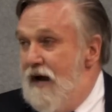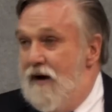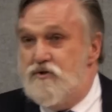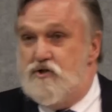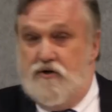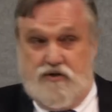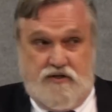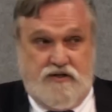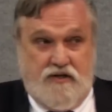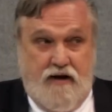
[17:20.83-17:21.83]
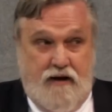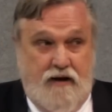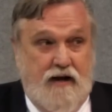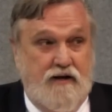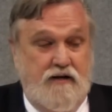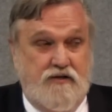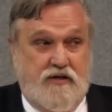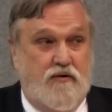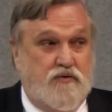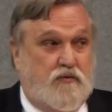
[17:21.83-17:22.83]
"How was church this Sunday?" And you
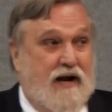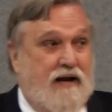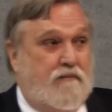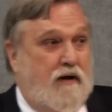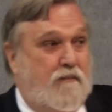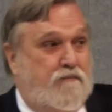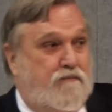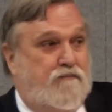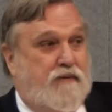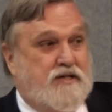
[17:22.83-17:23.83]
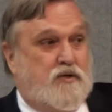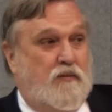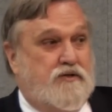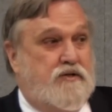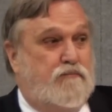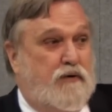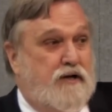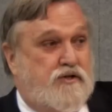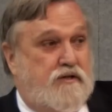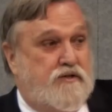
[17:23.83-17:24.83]
said, "It was great. Uh, Pastor Wilson
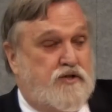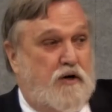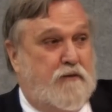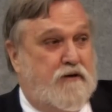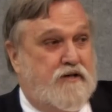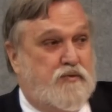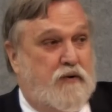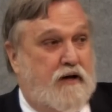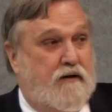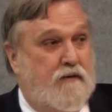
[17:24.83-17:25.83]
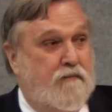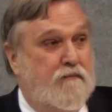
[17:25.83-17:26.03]
preached sober this week."